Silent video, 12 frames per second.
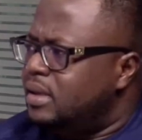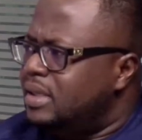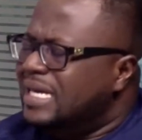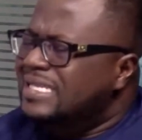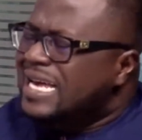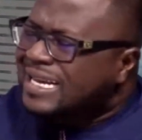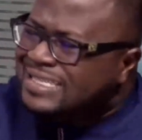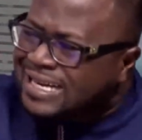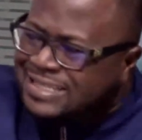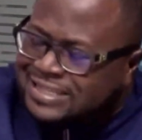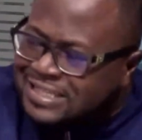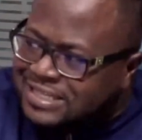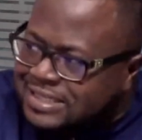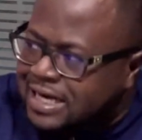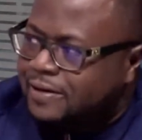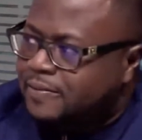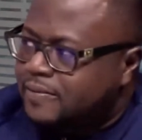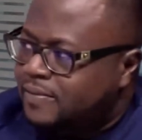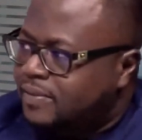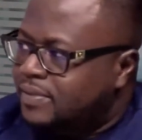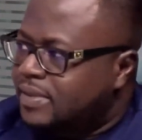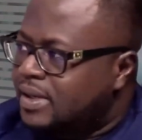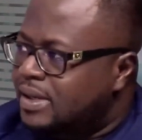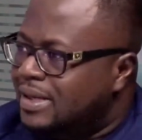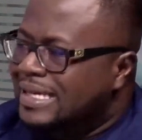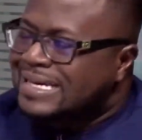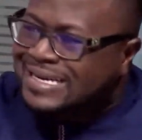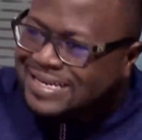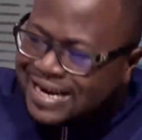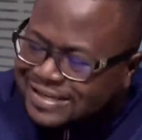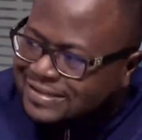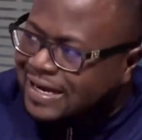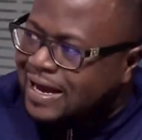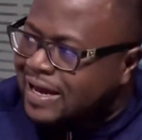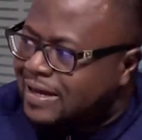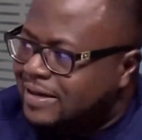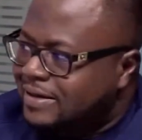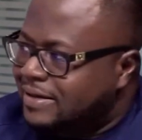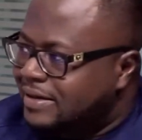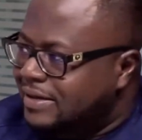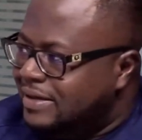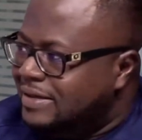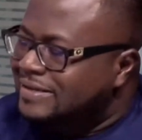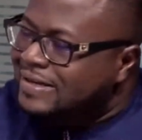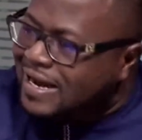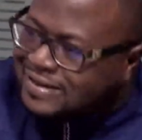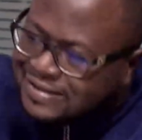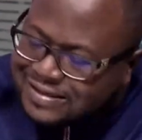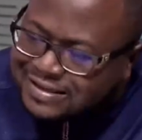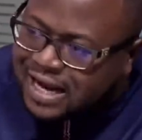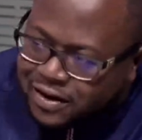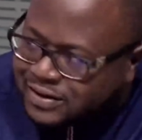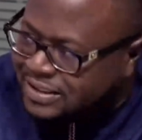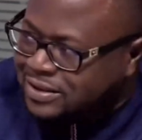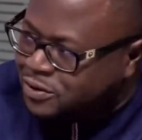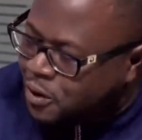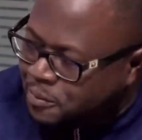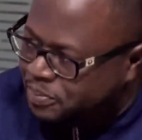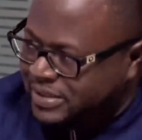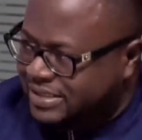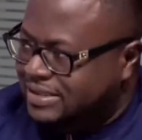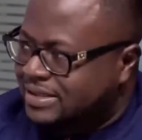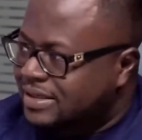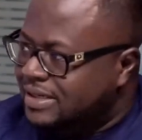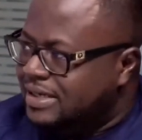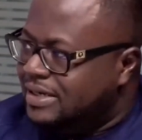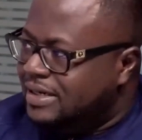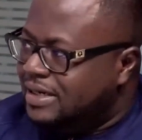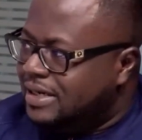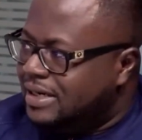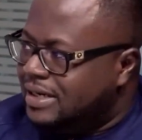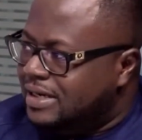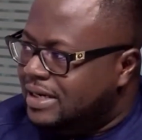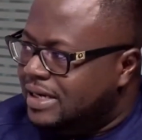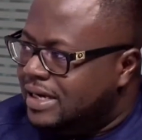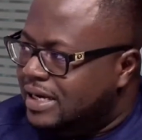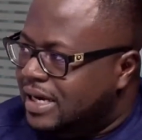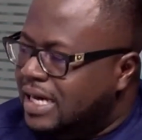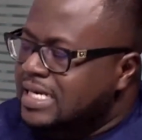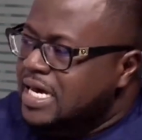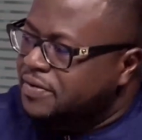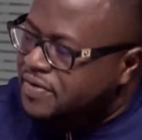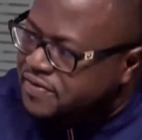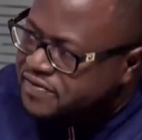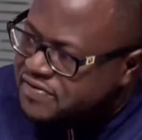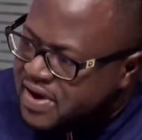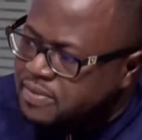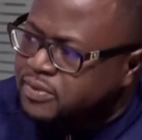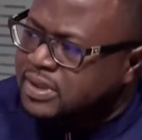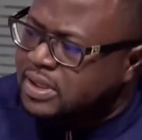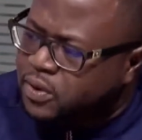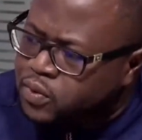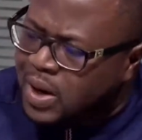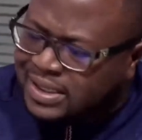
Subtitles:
Ye de adanse die nkrata 30,000 copies. Ani e hwehwe mu de ho